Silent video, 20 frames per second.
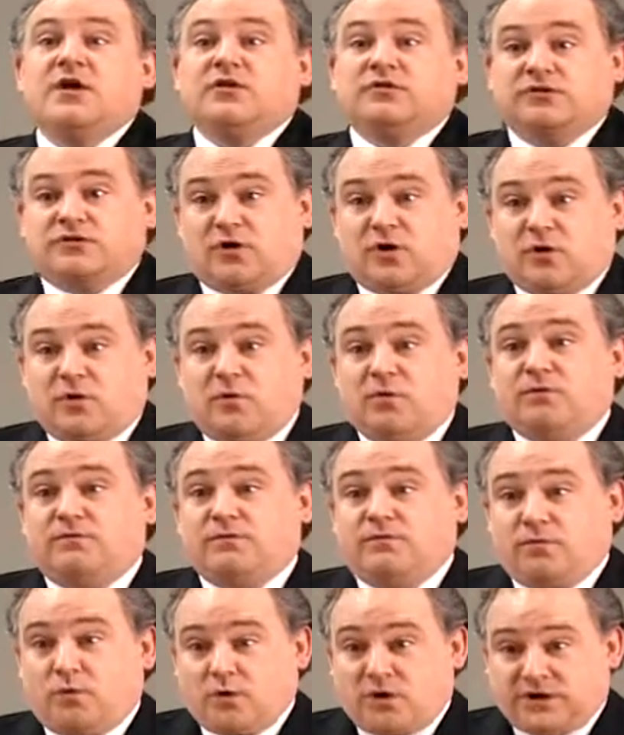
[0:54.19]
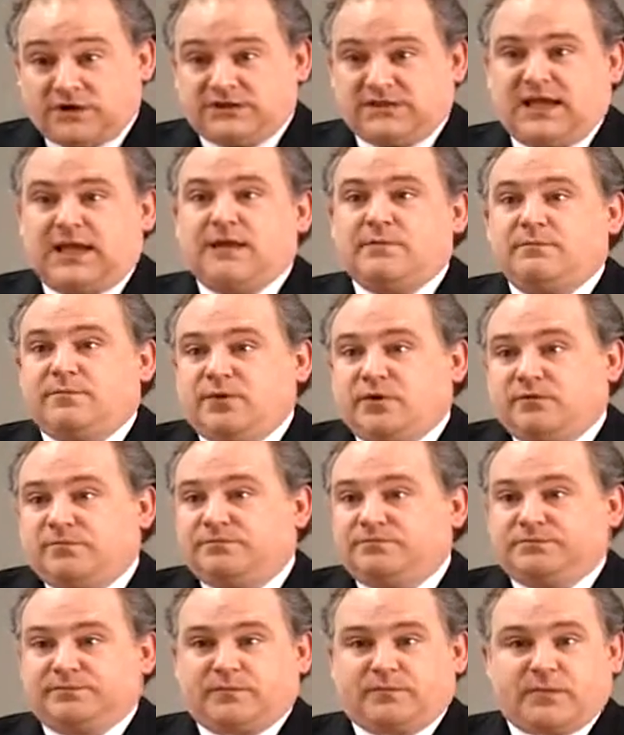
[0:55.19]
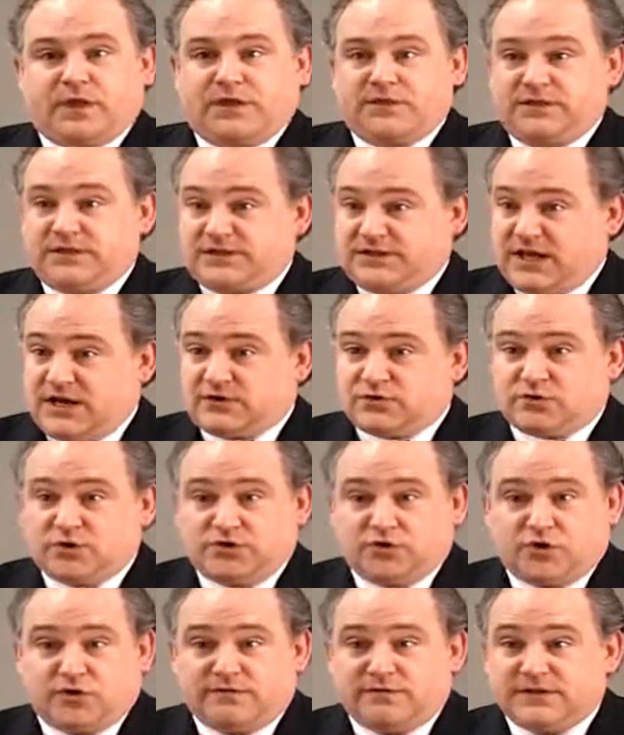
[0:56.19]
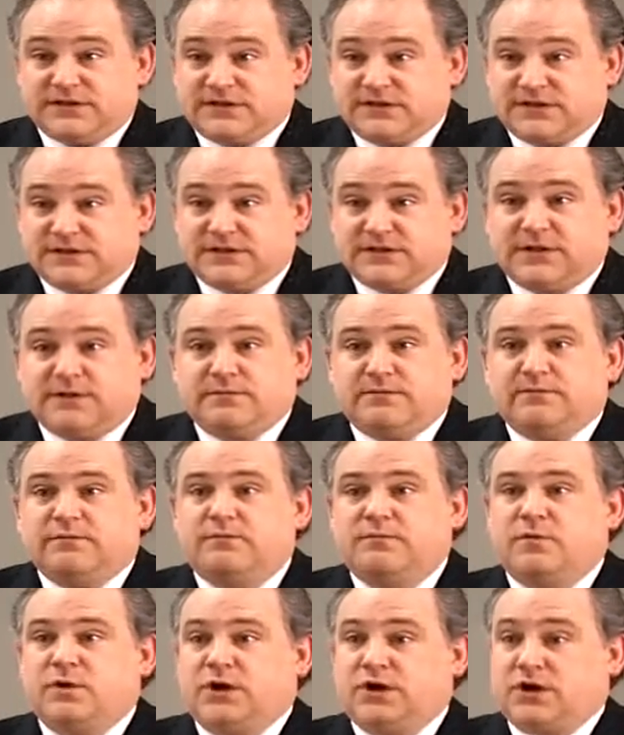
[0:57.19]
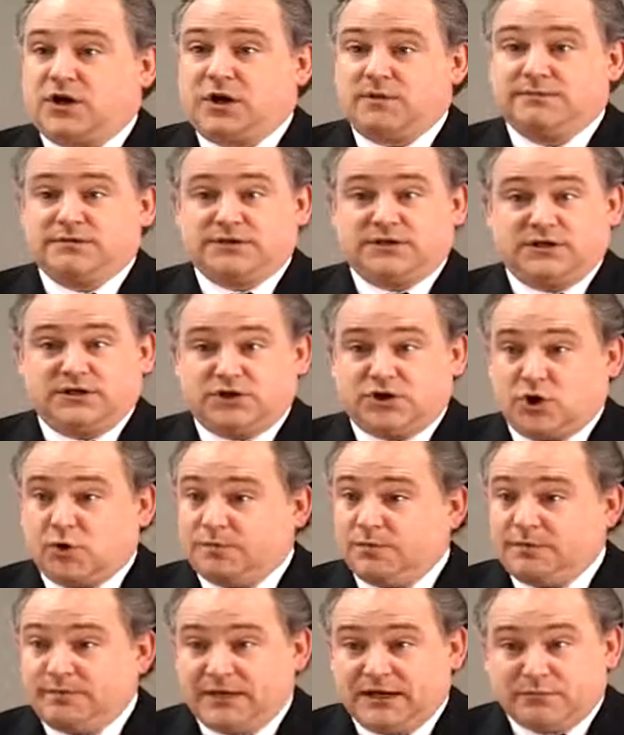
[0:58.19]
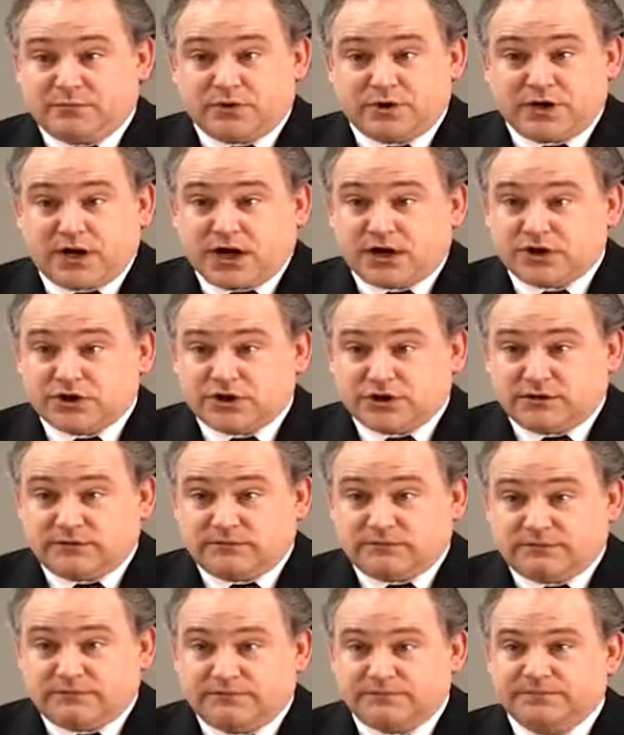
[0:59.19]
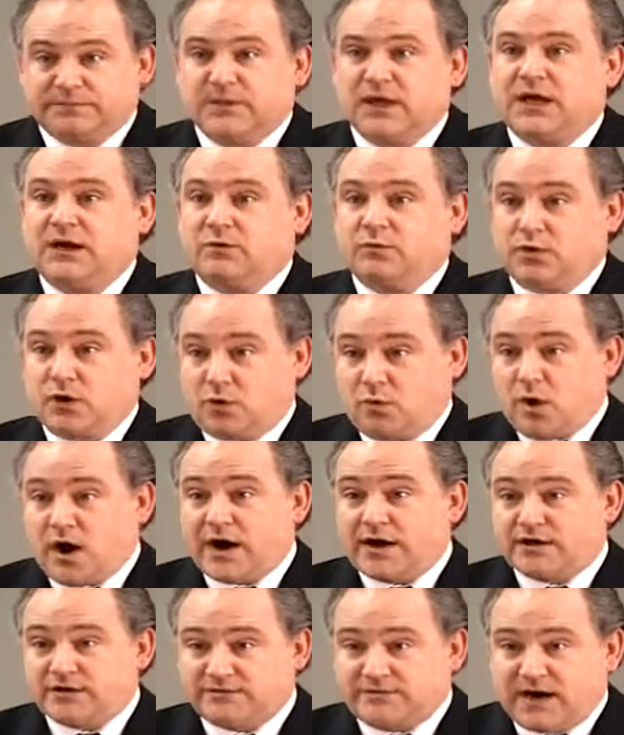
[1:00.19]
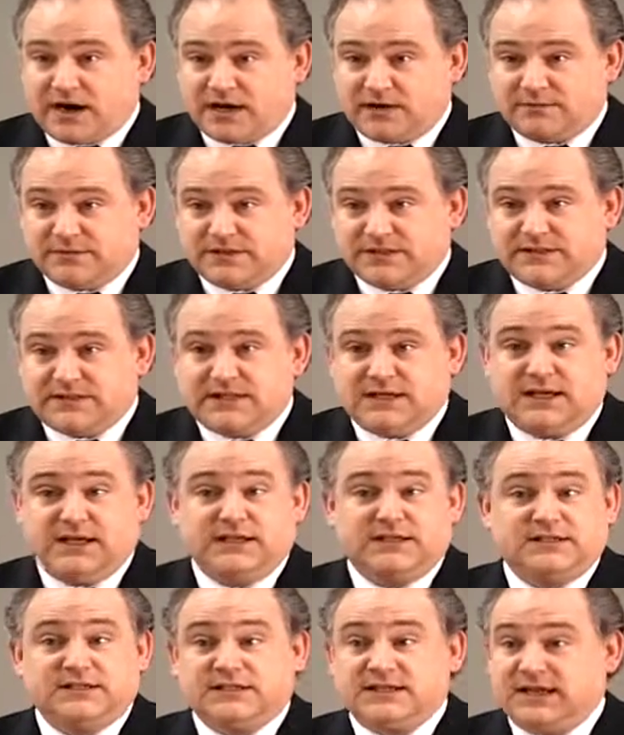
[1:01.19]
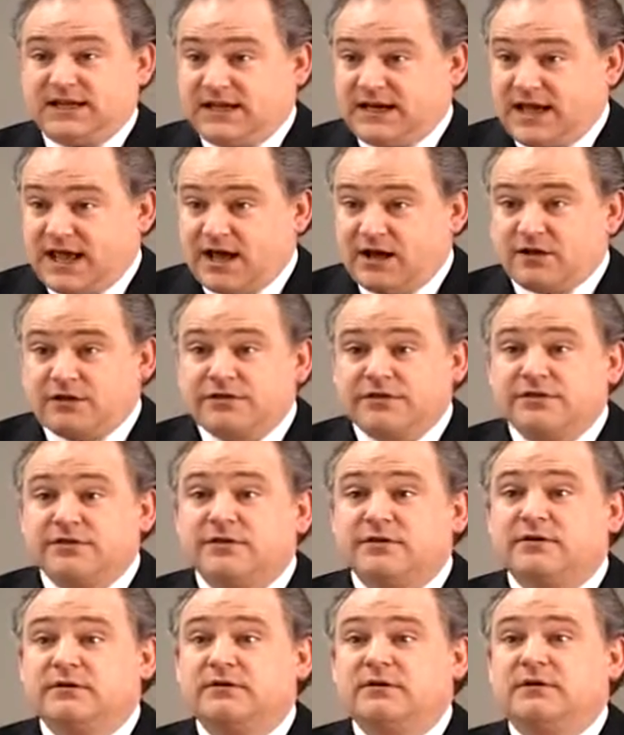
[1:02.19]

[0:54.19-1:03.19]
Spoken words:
So, for example, the central nervous system, when it comes to dopamine production, requires vitamin C. Skin health,